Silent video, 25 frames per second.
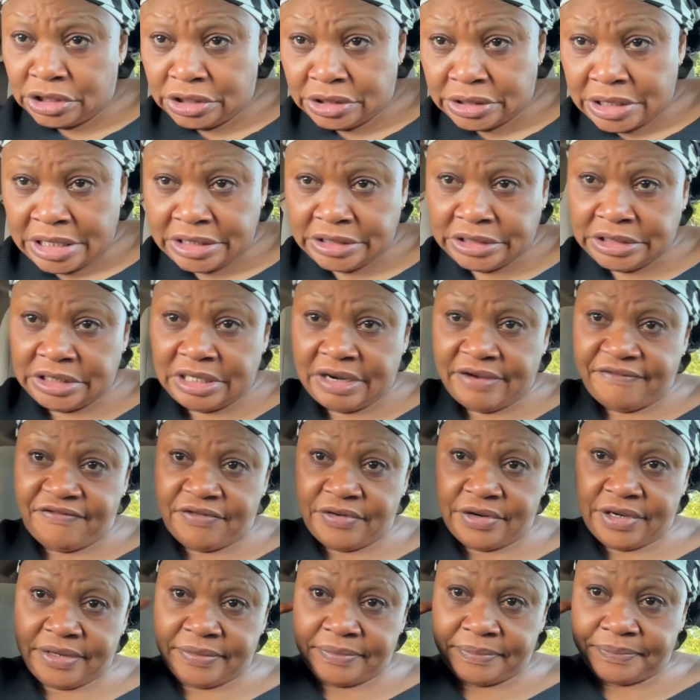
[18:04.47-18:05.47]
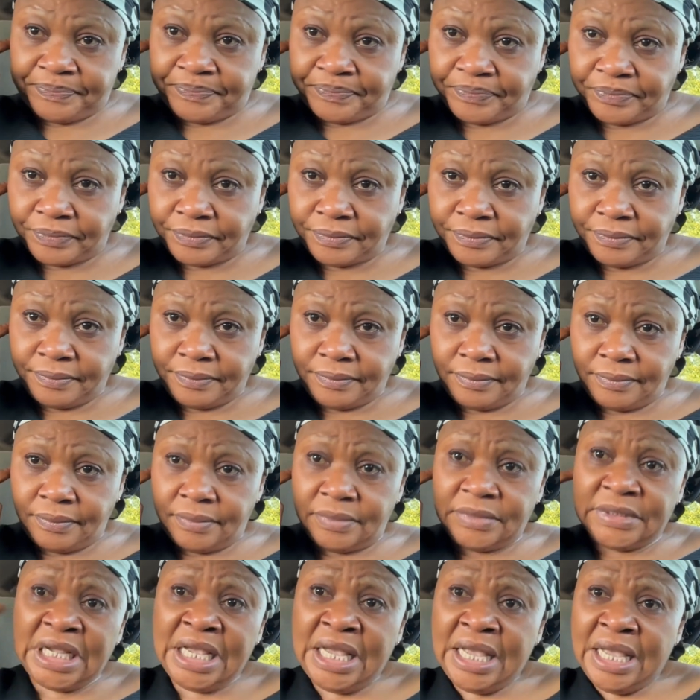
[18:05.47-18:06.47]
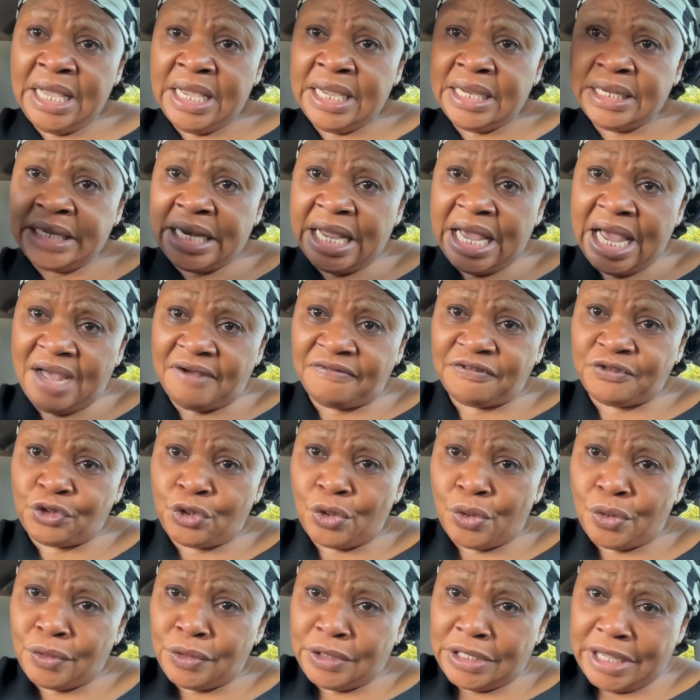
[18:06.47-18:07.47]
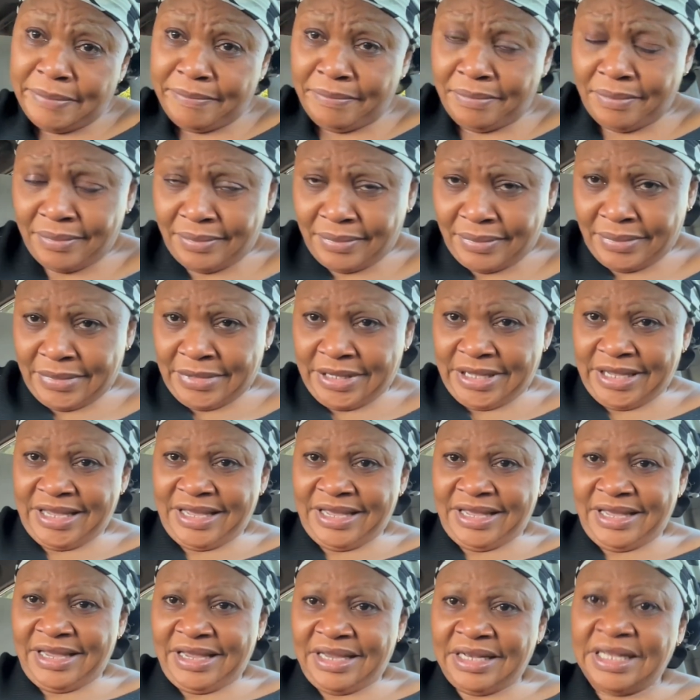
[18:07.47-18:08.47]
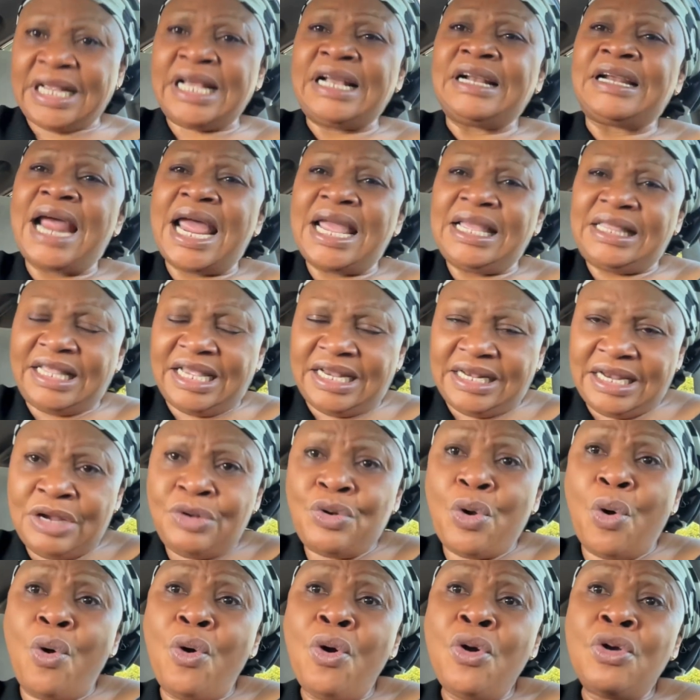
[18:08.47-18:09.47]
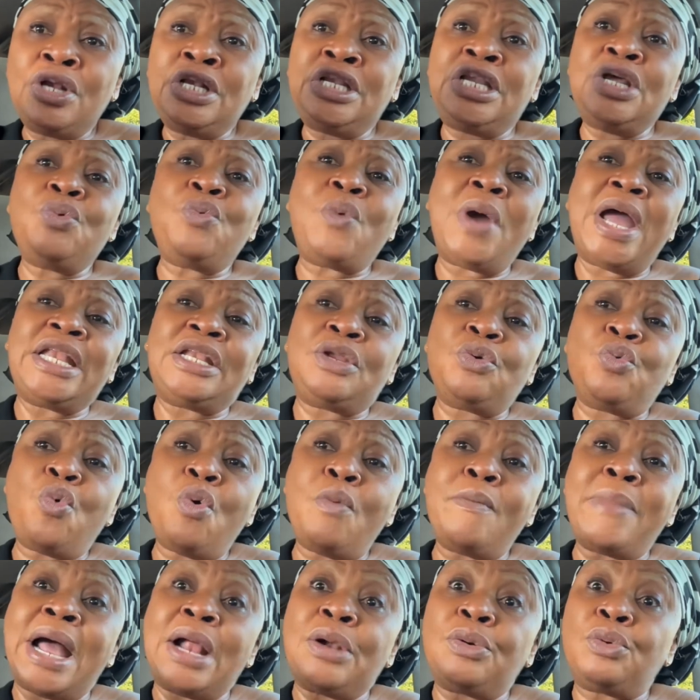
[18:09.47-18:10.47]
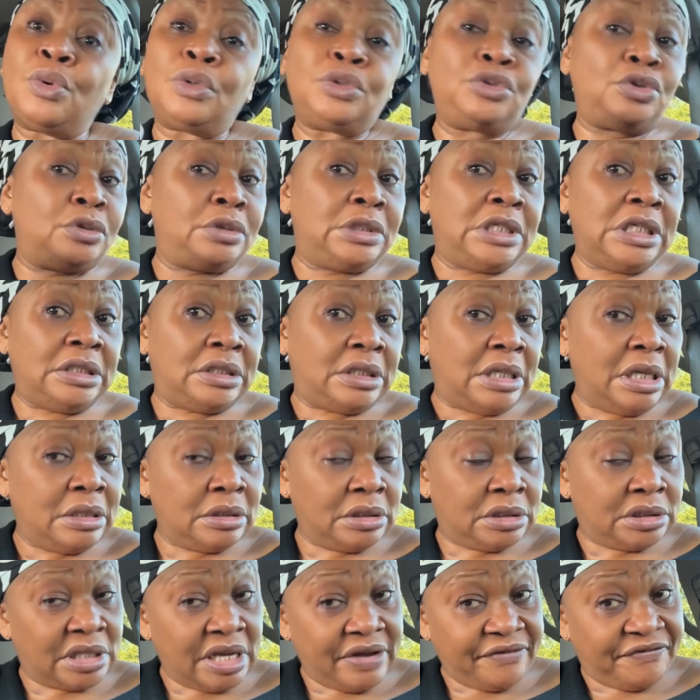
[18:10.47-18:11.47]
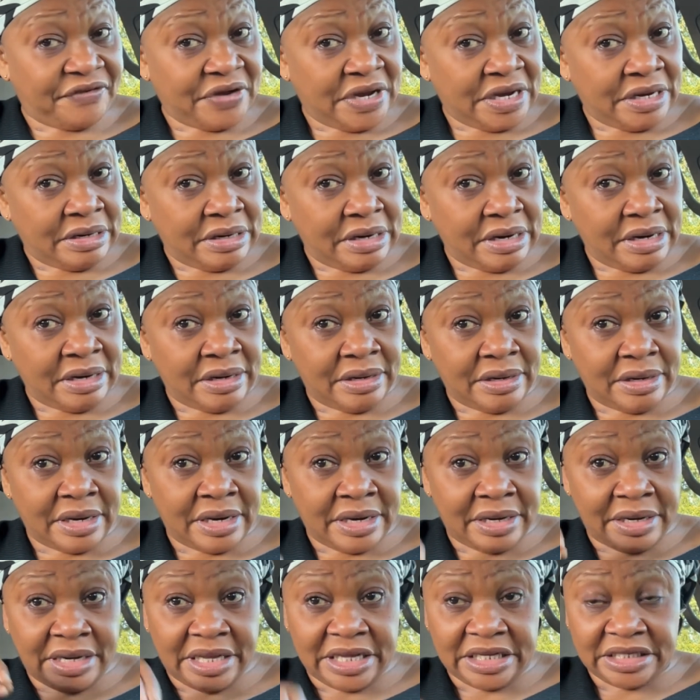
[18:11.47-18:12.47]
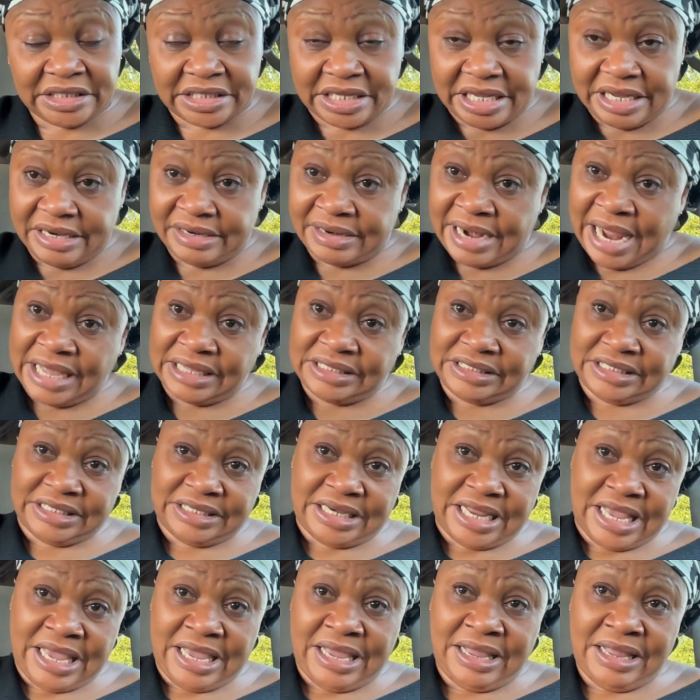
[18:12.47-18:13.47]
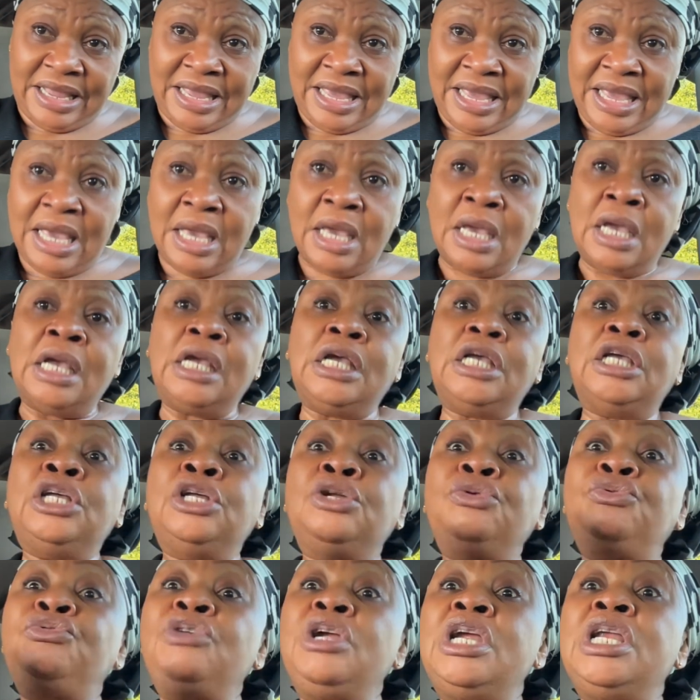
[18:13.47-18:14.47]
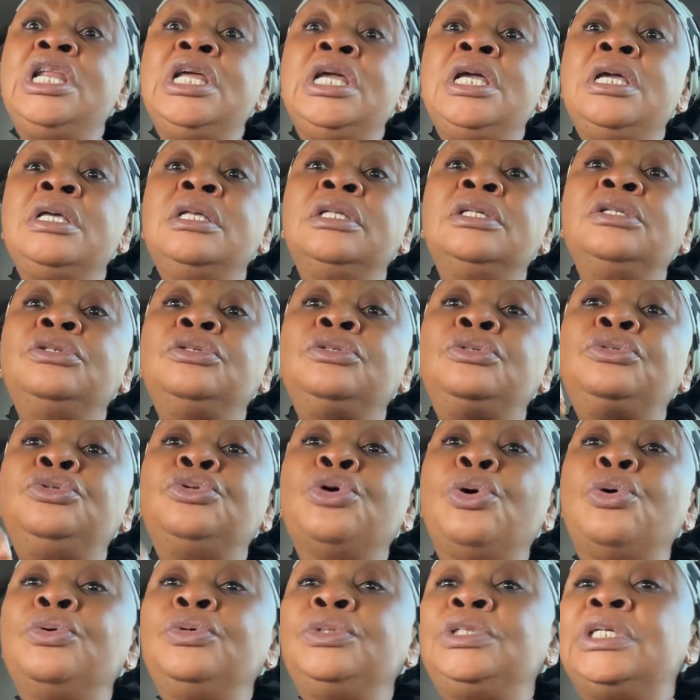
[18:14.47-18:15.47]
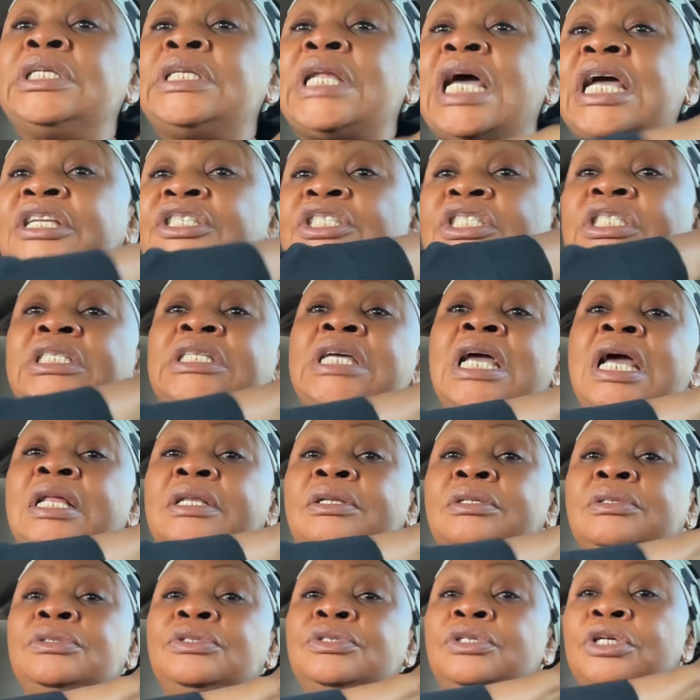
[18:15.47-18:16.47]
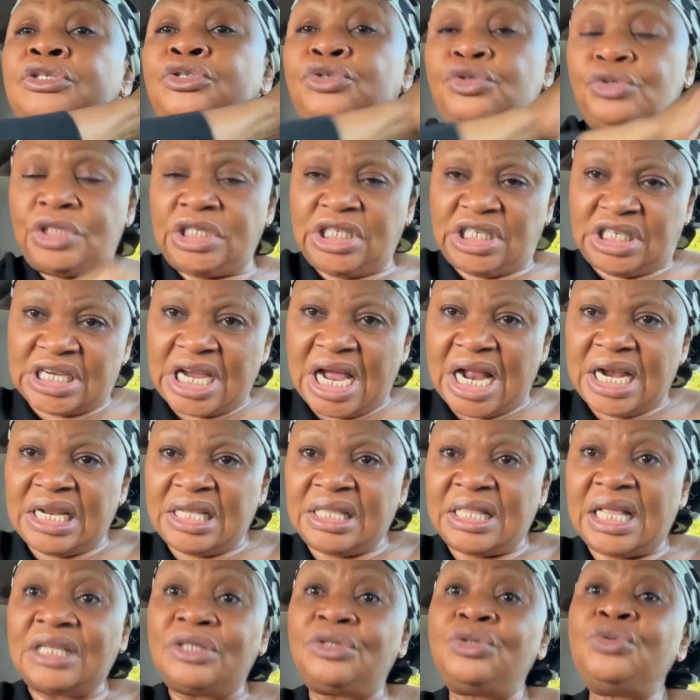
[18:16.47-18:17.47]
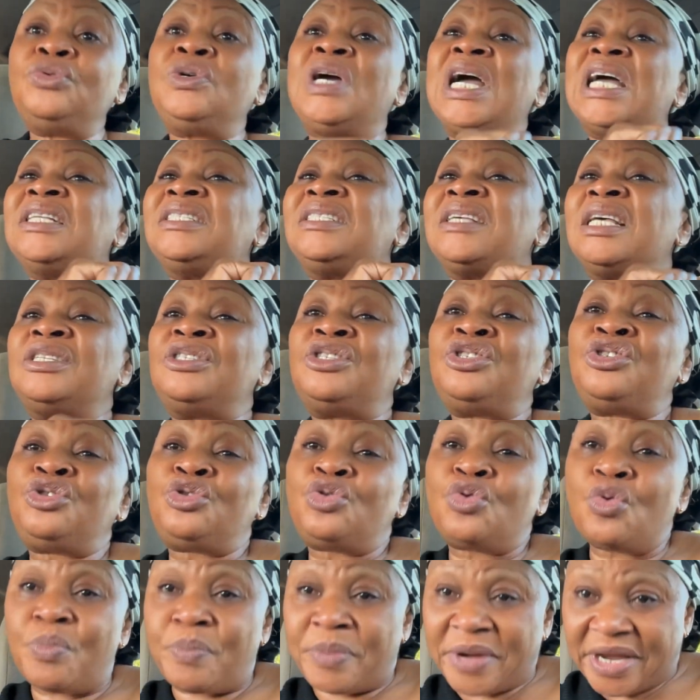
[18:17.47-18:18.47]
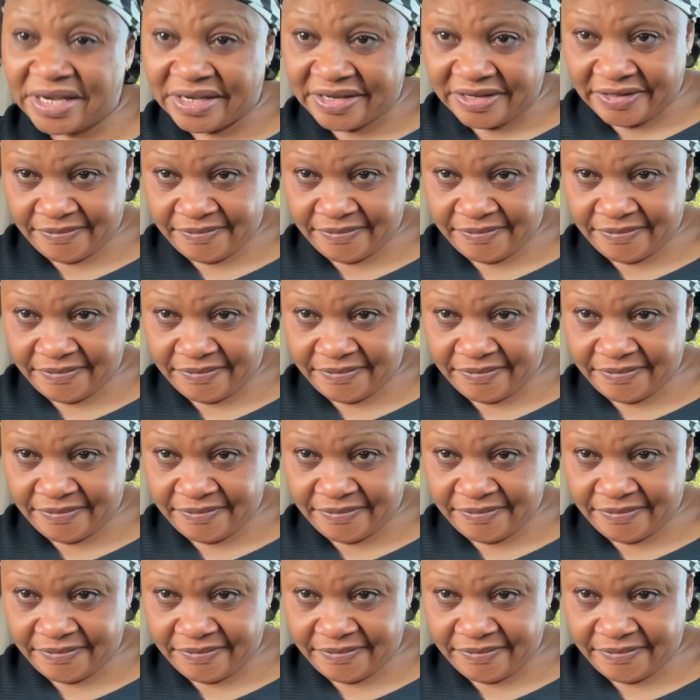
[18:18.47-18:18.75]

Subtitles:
in Nigeria for them? They have told them. The writing, you know, the way the woman wrote the thing self in his writing, he really told the Nigerian judiciary that you guys are stupid.